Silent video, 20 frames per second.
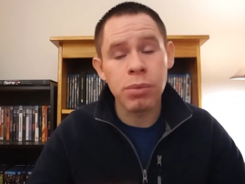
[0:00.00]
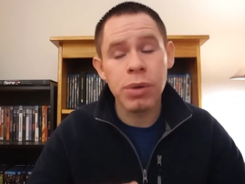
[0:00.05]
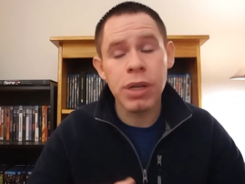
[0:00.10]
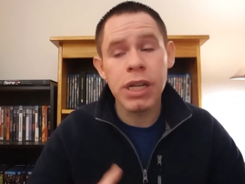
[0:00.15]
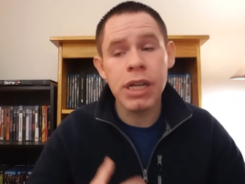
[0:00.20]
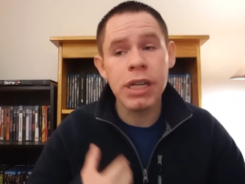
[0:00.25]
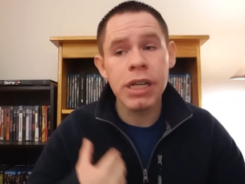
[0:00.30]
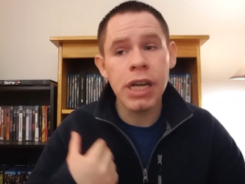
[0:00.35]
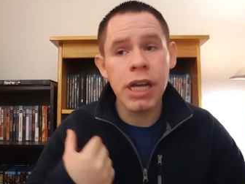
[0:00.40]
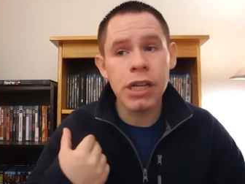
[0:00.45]
We
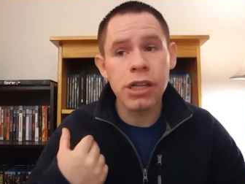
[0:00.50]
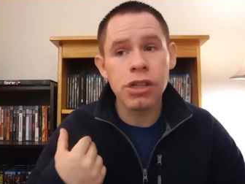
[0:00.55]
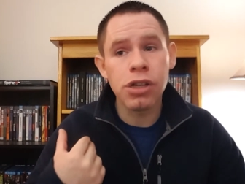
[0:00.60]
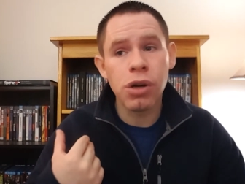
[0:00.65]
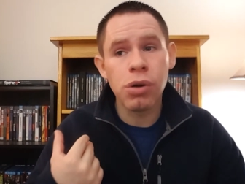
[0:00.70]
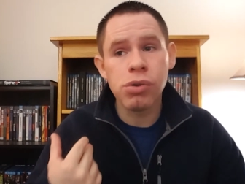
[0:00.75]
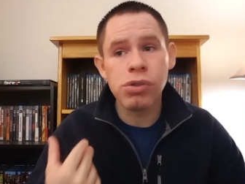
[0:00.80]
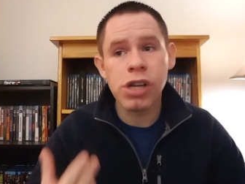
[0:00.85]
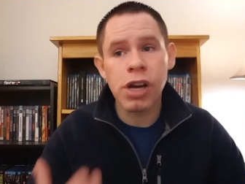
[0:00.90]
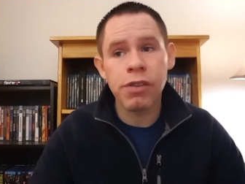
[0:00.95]
didn't get to
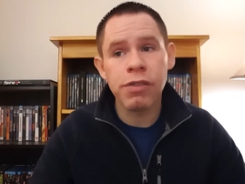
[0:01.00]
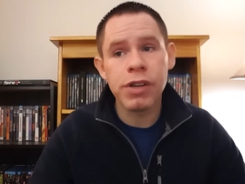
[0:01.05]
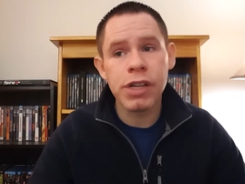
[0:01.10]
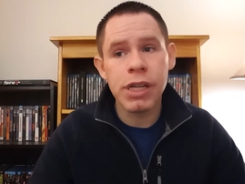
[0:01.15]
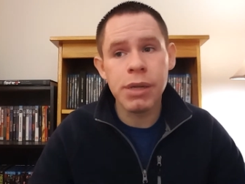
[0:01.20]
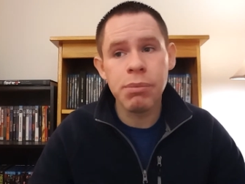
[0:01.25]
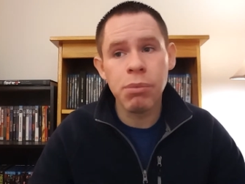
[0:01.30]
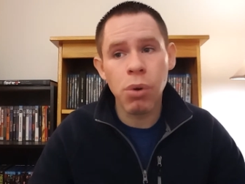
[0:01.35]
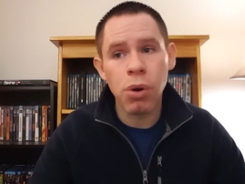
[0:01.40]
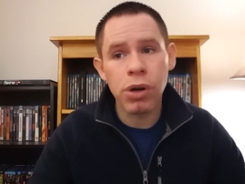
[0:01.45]
know Jeffrey
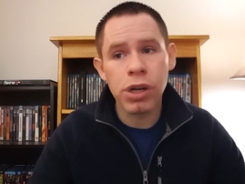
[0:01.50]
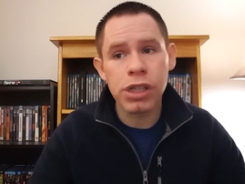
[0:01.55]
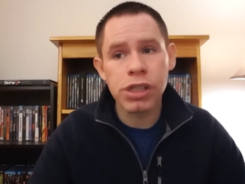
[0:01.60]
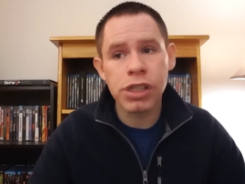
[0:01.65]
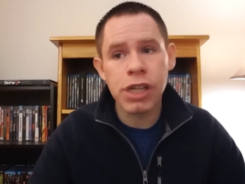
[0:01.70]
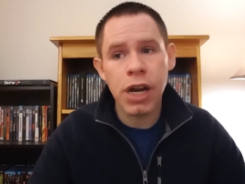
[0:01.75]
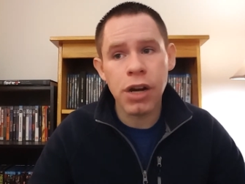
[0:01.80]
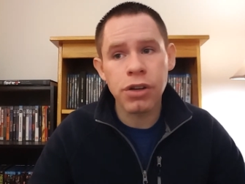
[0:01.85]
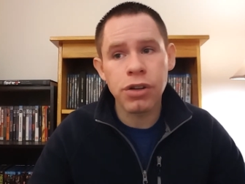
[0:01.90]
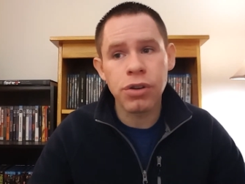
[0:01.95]
Dean Morgan's
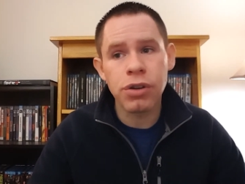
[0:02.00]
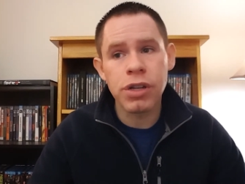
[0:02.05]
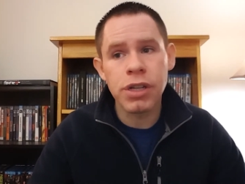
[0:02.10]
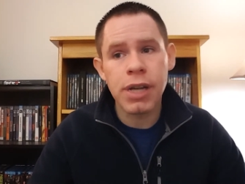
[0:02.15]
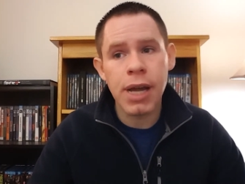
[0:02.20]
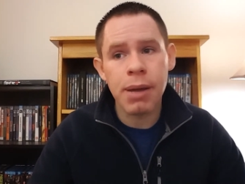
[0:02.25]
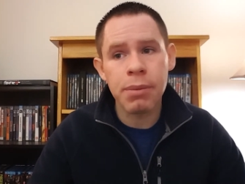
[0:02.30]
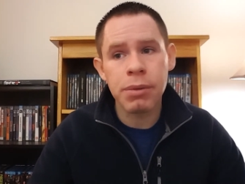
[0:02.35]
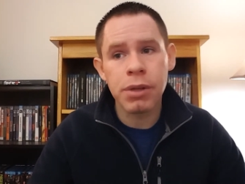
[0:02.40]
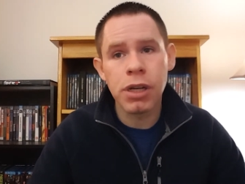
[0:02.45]
character in
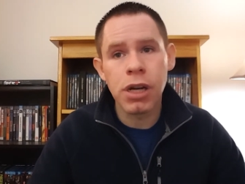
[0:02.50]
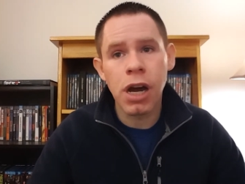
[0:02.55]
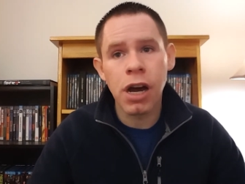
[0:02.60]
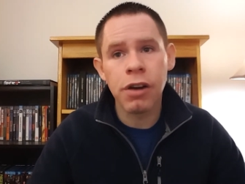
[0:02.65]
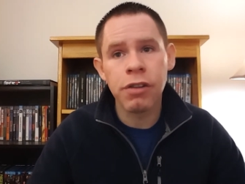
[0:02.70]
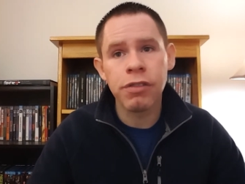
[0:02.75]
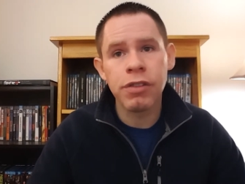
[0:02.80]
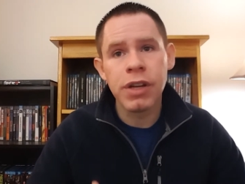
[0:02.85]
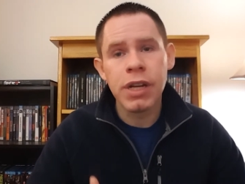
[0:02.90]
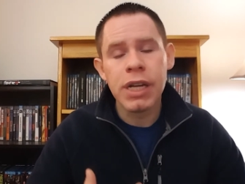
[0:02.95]
depth
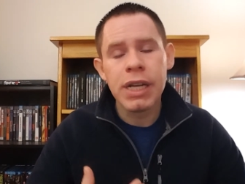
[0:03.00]
enough.